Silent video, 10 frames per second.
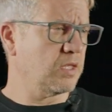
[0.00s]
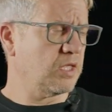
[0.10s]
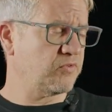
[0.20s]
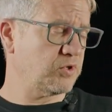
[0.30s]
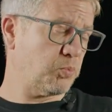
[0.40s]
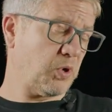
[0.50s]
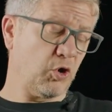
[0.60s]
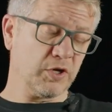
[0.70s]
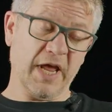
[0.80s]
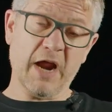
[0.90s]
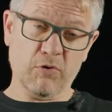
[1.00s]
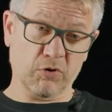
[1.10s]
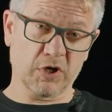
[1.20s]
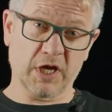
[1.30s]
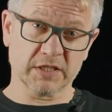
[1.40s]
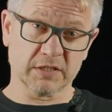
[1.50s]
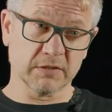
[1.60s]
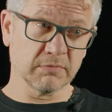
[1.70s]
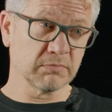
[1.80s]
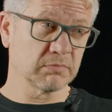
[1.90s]
If you deploy an Arrow
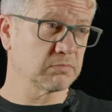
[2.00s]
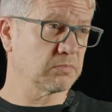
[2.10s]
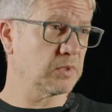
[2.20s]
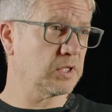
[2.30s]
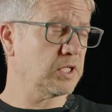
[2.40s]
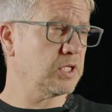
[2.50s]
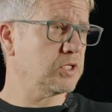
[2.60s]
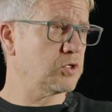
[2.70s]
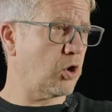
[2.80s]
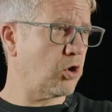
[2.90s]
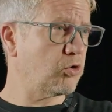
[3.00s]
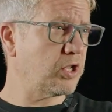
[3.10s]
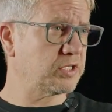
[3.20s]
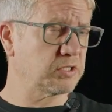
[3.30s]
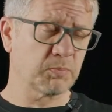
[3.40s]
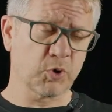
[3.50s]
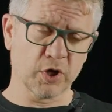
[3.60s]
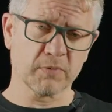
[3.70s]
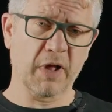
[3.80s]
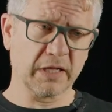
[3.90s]
cluster, you're already
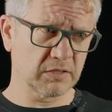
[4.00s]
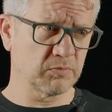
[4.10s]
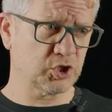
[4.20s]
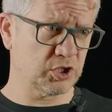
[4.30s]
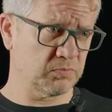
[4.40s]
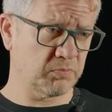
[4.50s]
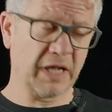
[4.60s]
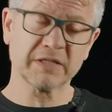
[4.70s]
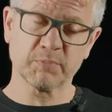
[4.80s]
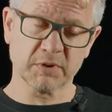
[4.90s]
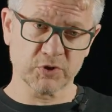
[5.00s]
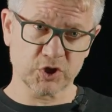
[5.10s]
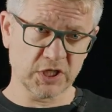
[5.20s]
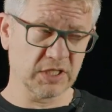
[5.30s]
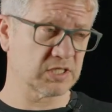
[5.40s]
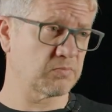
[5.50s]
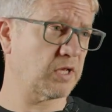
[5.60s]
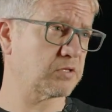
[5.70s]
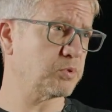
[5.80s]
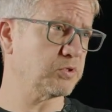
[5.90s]
deploying multiple machines,
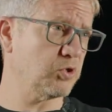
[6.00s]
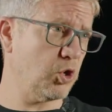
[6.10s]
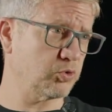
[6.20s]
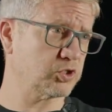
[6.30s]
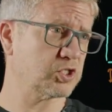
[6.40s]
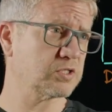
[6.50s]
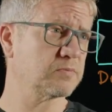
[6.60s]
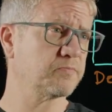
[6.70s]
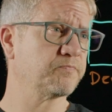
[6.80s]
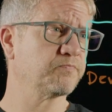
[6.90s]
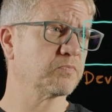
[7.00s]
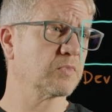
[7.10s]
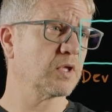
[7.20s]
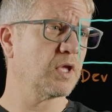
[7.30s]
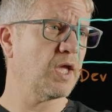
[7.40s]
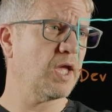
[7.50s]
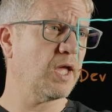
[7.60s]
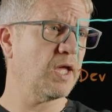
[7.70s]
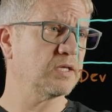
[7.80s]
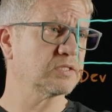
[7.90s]
multiple nodes.
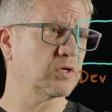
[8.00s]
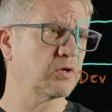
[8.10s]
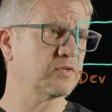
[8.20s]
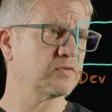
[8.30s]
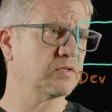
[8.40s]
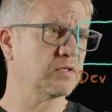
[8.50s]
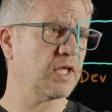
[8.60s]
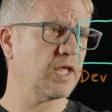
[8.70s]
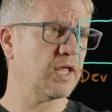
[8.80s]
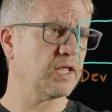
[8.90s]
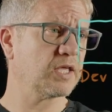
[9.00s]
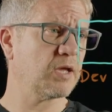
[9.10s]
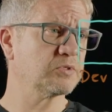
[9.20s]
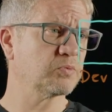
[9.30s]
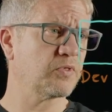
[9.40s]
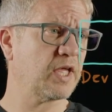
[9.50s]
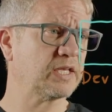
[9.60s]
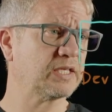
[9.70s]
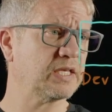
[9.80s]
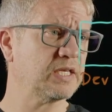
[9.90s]
So it comes with
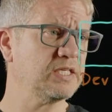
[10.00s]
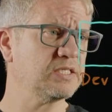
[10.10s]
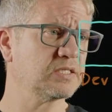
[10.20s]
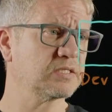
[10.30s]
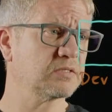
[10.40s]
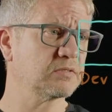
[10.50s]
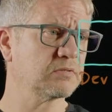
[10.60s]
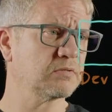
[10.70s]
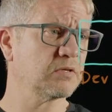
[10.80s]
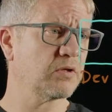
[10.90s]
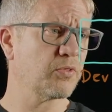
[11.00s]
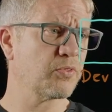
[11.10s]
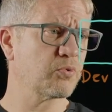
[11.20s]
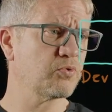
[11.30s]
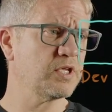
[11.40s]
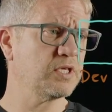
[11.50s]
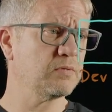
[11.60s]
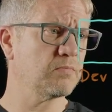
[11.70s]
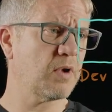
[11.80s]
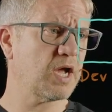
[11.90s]
at least
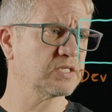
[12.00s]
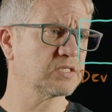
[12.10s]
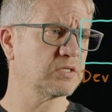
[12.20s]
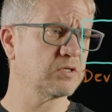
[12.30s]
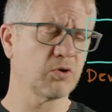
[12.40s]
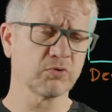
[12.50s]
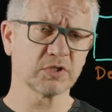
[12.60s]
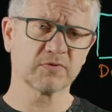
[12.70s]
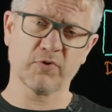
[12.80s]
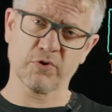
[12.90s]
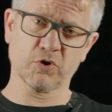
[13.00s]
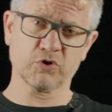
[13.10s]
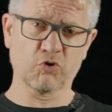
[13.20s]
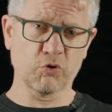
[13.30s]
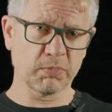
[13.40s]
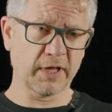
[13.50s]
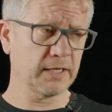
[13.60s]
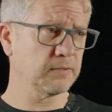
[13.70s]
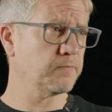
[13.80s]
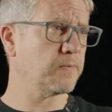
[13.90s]
3 master nodes for the control
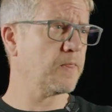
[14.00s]
plane,